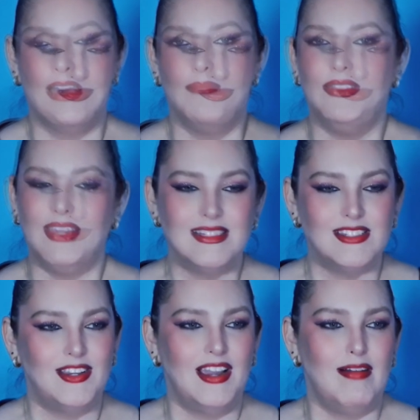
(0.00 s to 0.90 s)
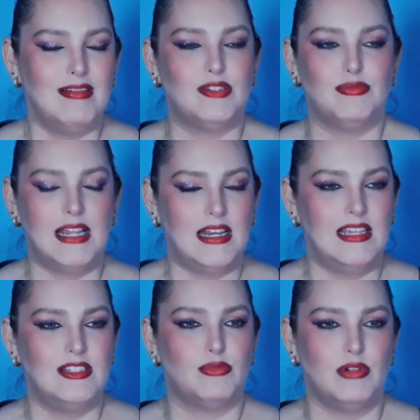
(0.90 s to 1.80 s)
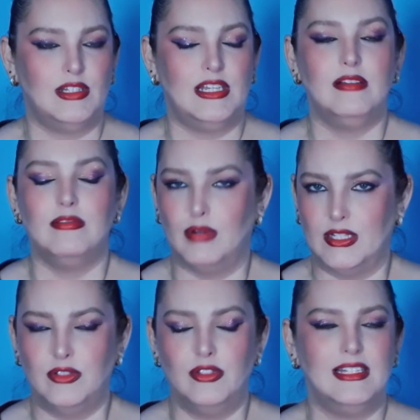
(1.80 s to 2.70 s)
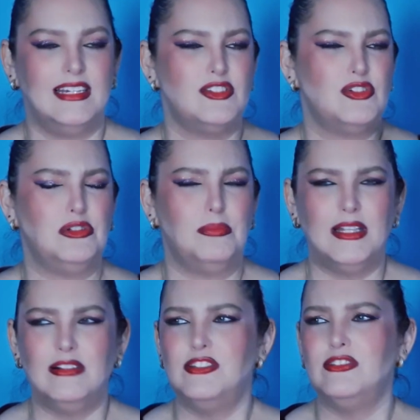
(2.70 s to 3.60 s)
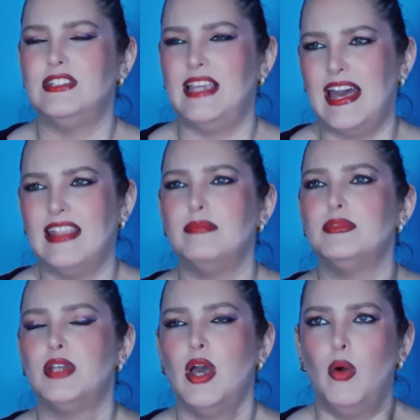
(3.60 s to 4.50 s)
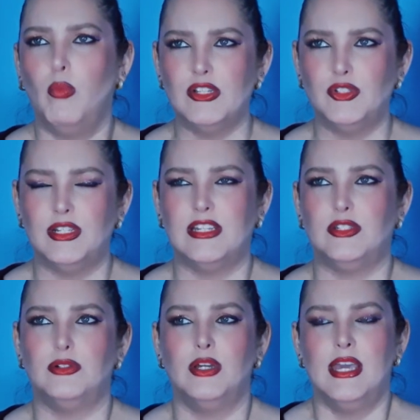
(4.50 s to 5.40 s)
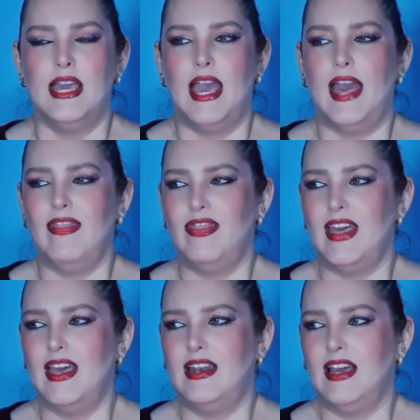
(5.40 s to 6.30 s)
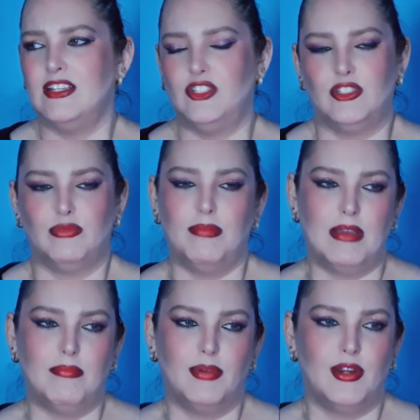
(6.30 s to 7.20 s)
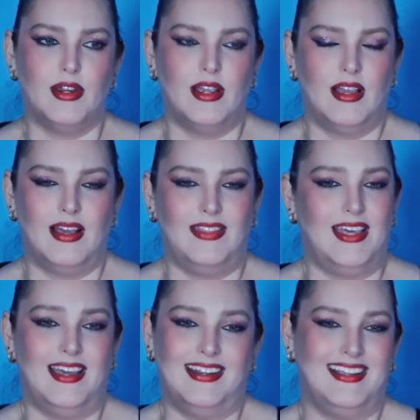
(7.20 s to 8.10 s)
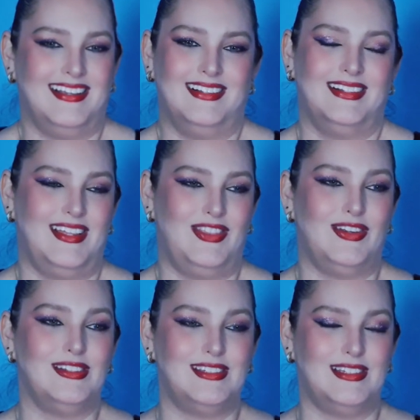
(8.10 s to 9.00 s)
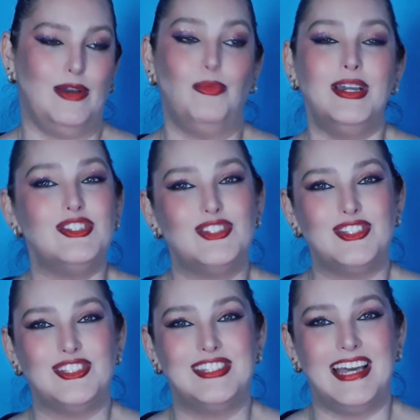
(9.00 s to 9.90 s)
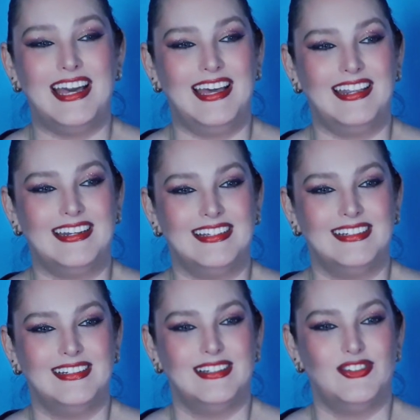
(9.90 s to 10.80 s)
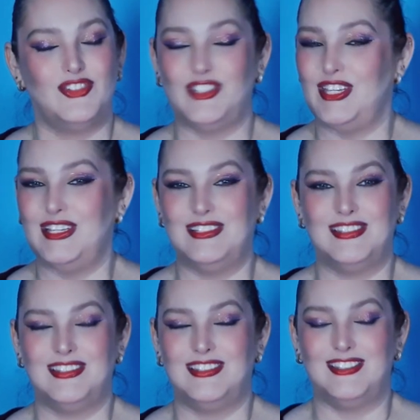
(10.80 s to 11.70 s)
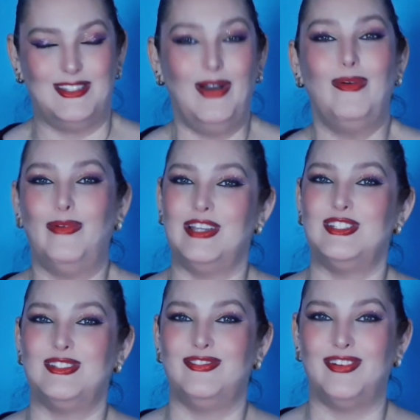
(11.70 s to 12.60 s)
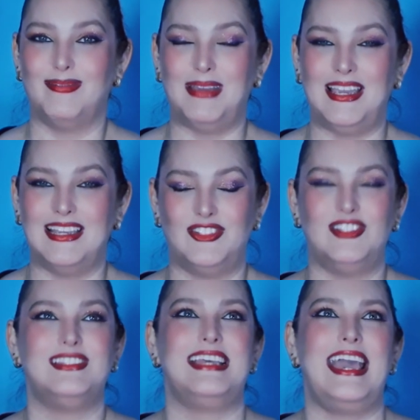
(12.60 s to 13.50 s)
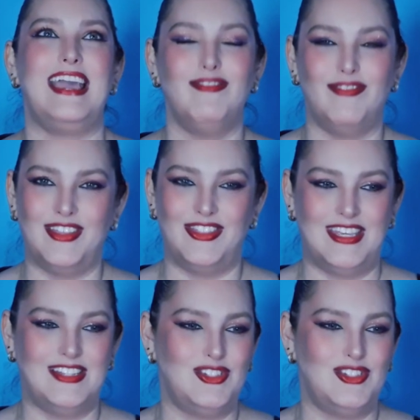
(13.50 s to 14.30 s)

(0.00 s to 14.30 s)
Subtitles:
But this year I was really strolling what to do. Like I told you, Beetlejuice, the Addams, what should I do? And then I just remember that there's a witch that she's the witch for me. She's everything.